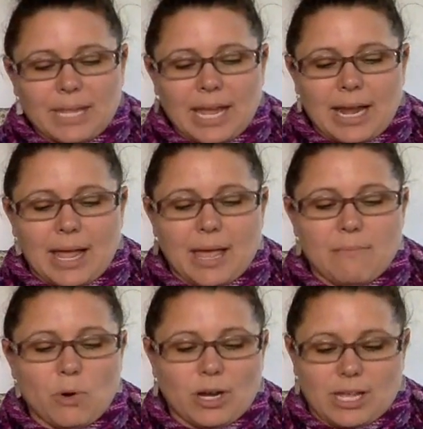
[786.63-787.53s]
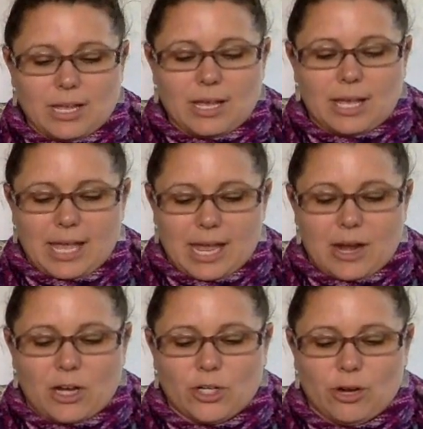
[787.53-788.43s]
And I am working again
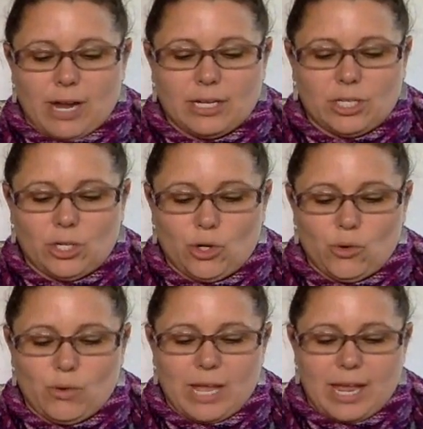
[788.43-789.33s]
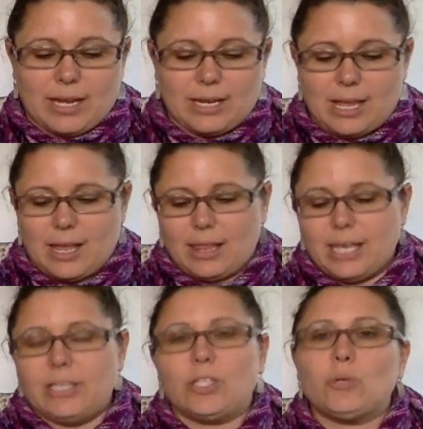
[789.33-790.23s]
on trying to get at
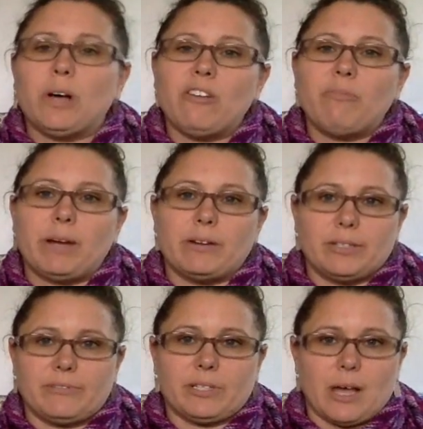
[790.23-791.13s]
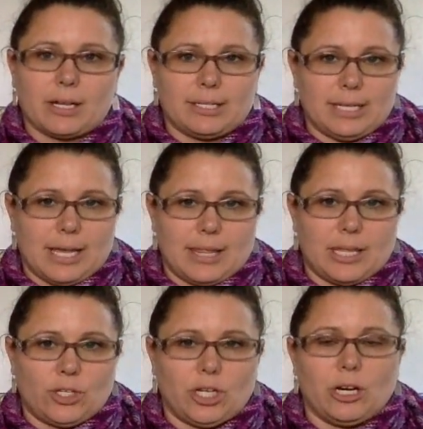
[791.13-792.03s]
least 12 pairs of socks done
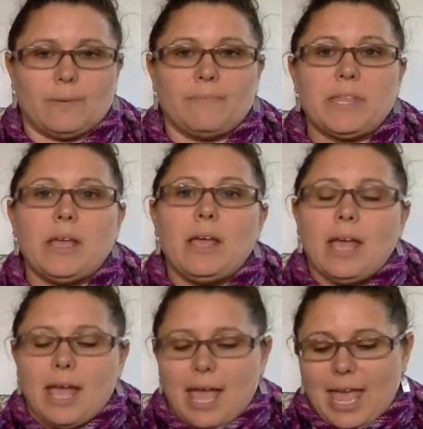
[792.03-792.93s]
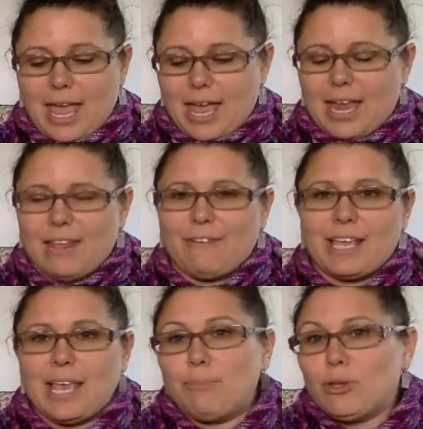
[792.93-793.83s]
this year. And if I
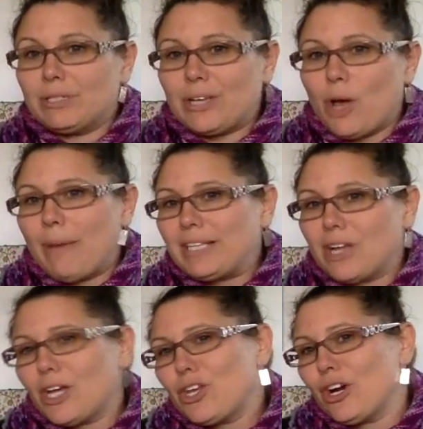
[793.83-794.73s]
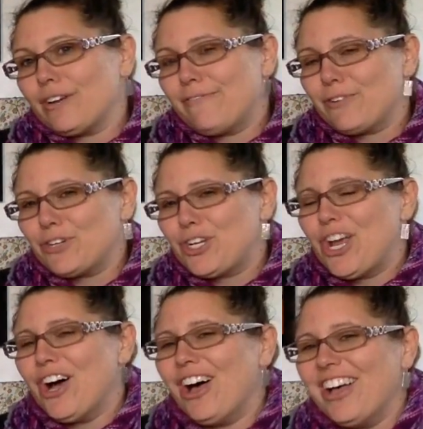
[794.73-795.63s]
keep using all my sock yarn for
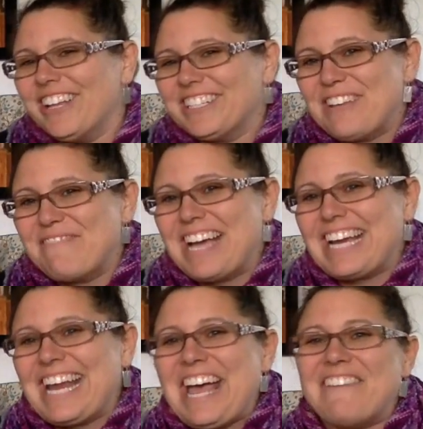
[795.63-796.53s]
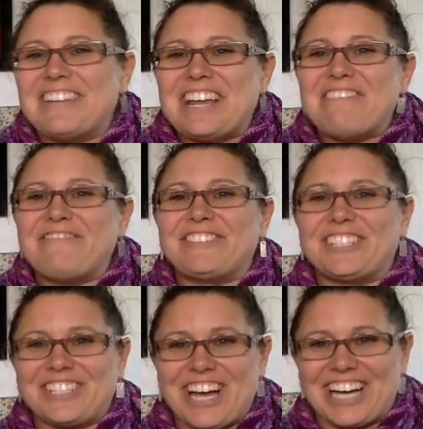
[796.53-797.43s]
shawls, I'm not going to have enough for
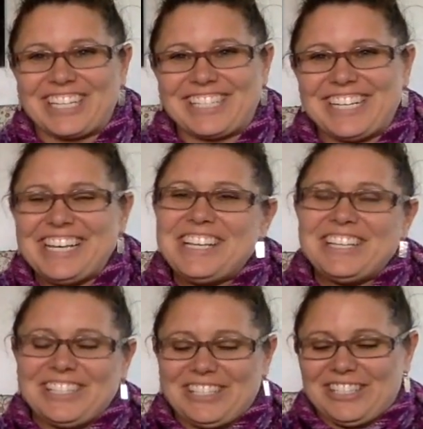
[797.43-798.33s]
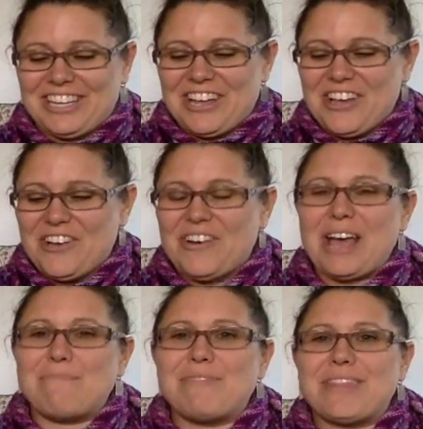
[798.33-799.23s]
socks. So
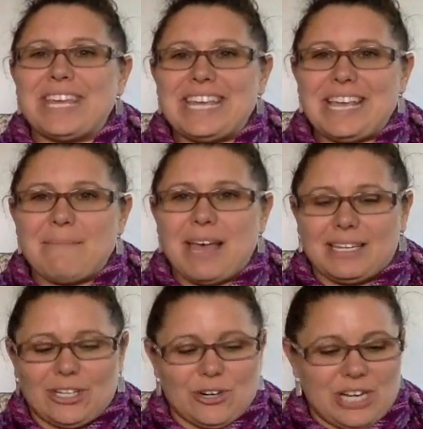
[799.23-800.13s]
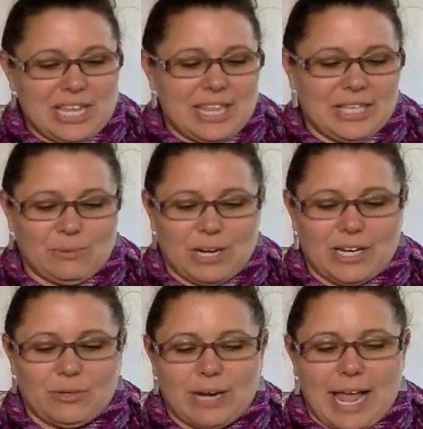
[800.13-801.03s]
I'm thinking about turning this one
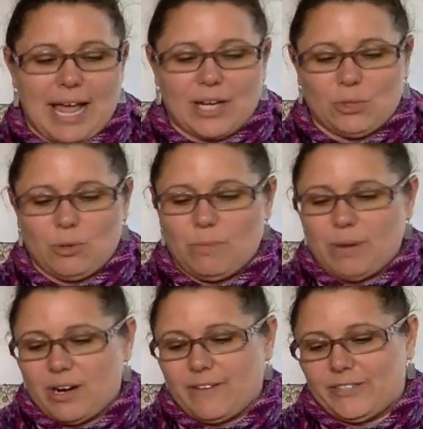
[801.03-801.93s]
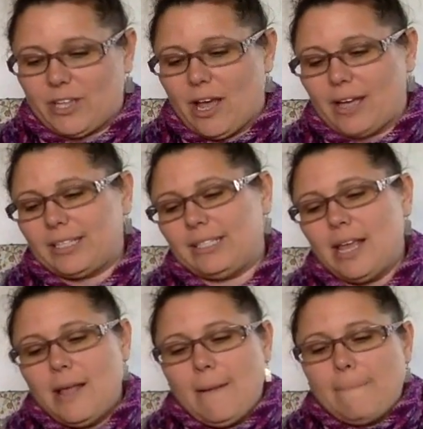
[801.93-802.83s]
into an actual pair of socks.
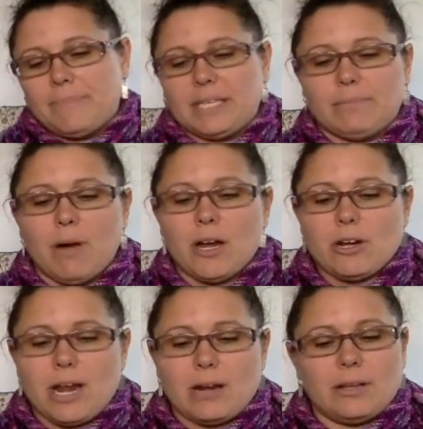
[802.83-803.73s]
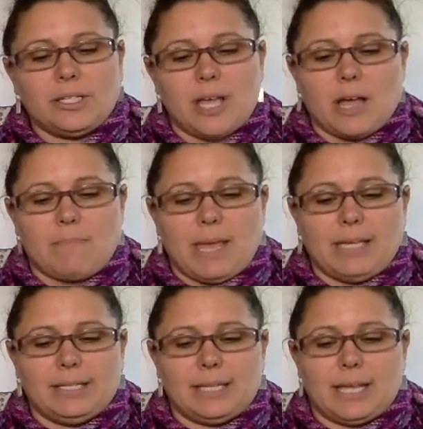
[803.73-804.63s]
This Modern Era sock
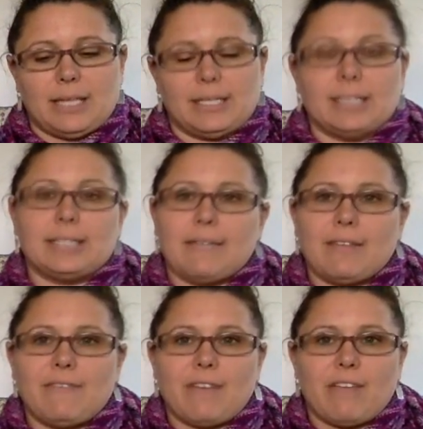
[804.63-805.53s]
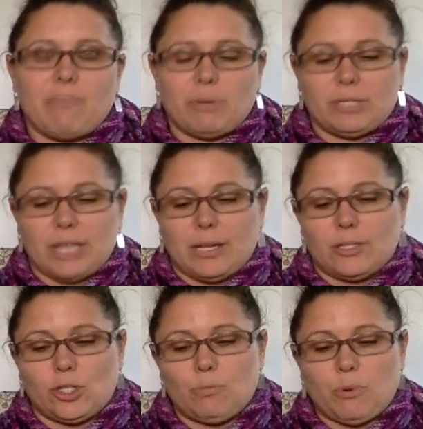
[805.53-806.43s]
base is a 75%
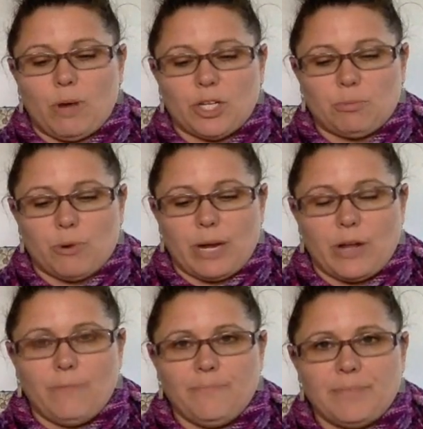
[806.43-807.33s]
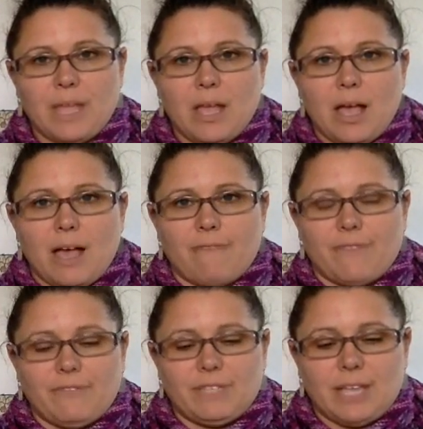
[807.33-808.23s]
superwash merino, a
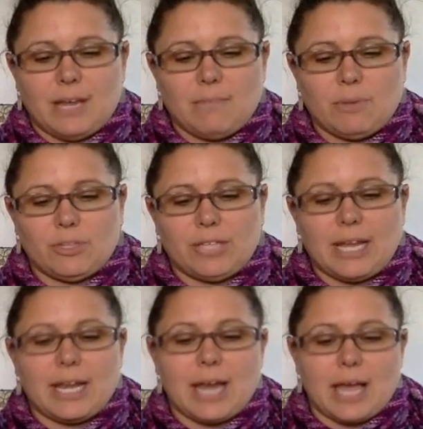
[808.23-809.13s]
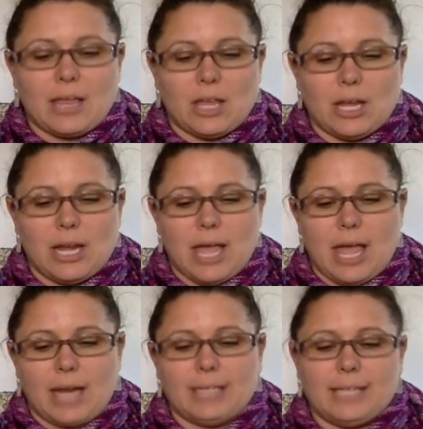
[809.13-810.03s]
15% nylon,
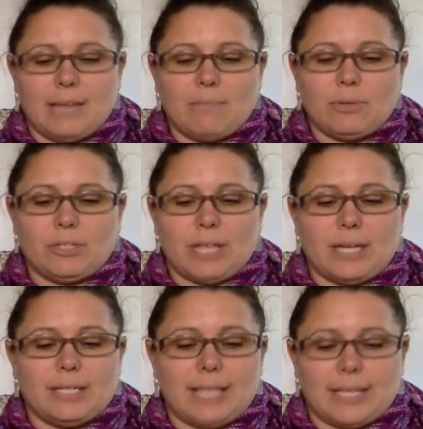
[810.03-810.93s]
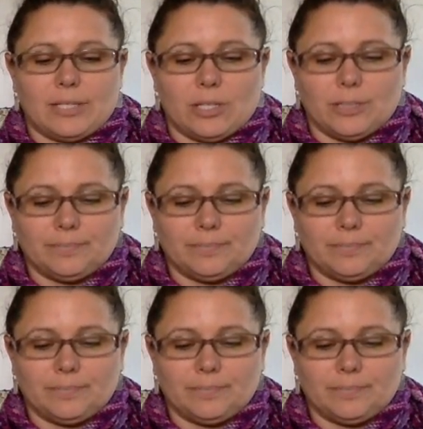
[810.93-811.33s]
and a 10% tencel.